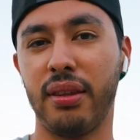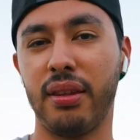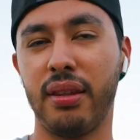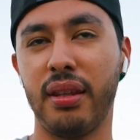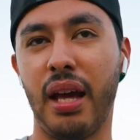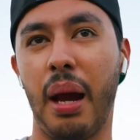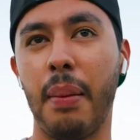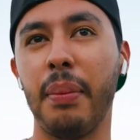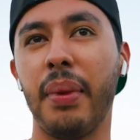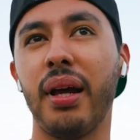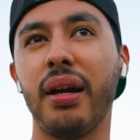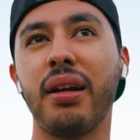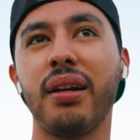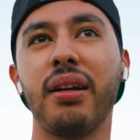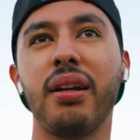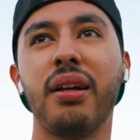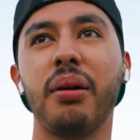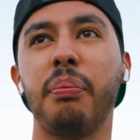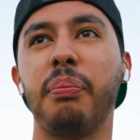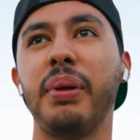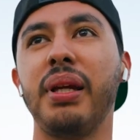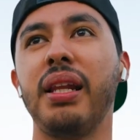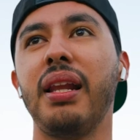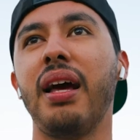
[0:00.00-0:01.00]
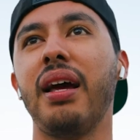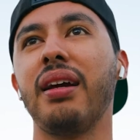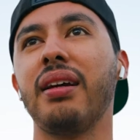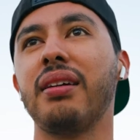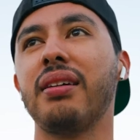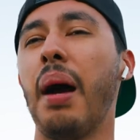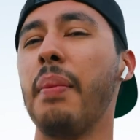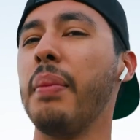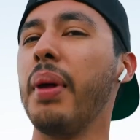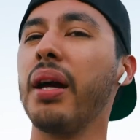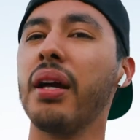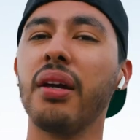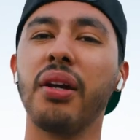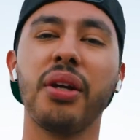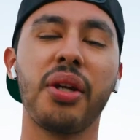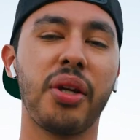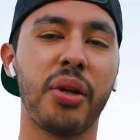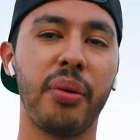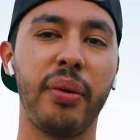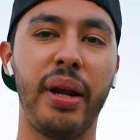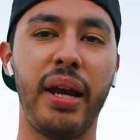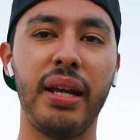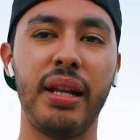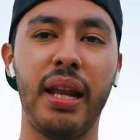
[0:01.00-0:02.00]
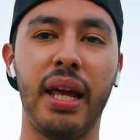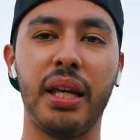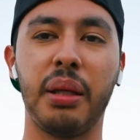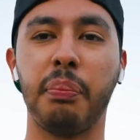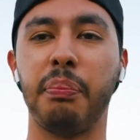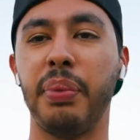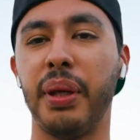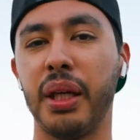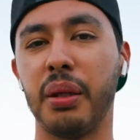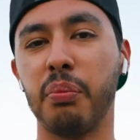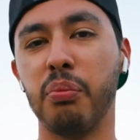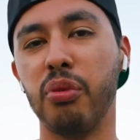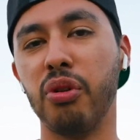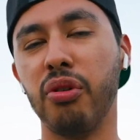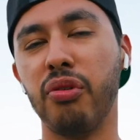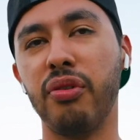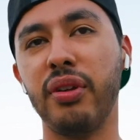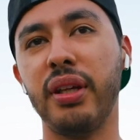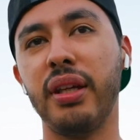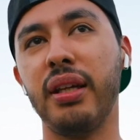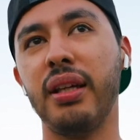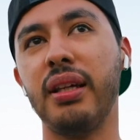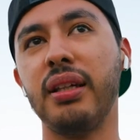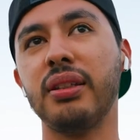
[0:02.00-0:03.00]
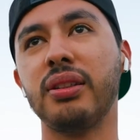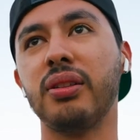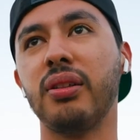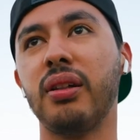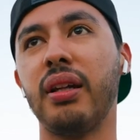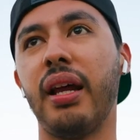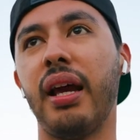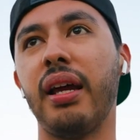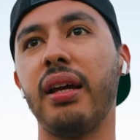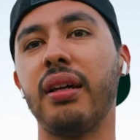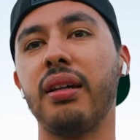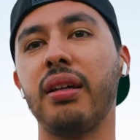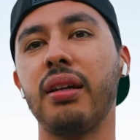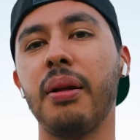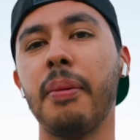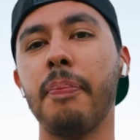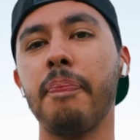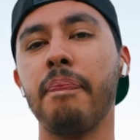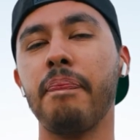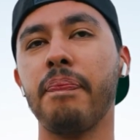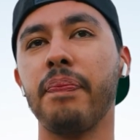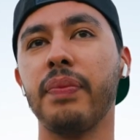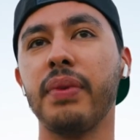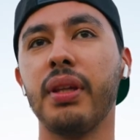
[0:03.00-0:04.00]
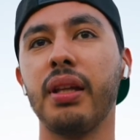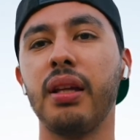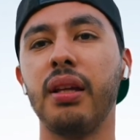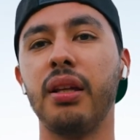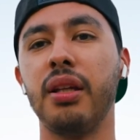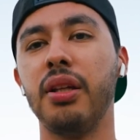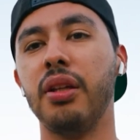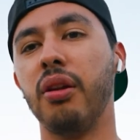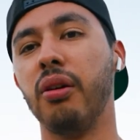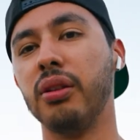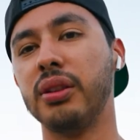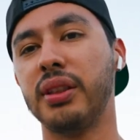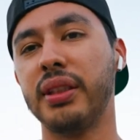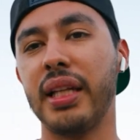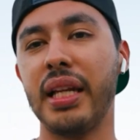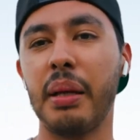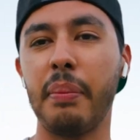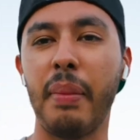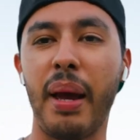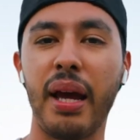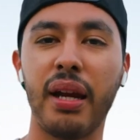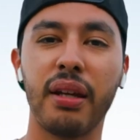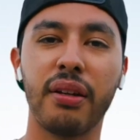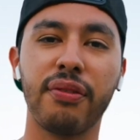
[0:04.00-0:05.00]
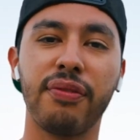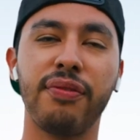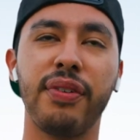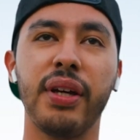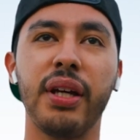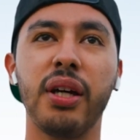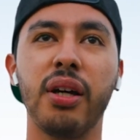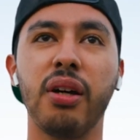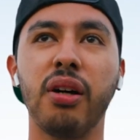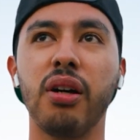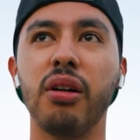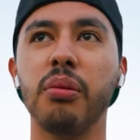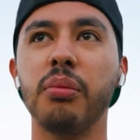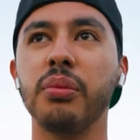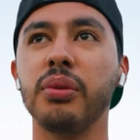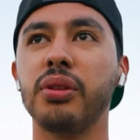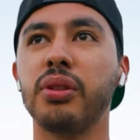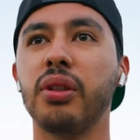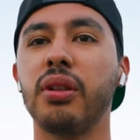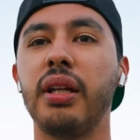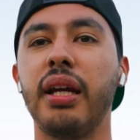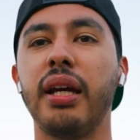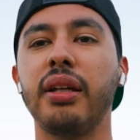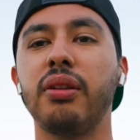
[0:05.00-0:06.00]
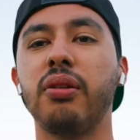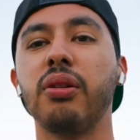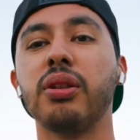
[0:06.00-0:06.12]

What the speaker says: I'm not gonna create big movies or cinematic films or those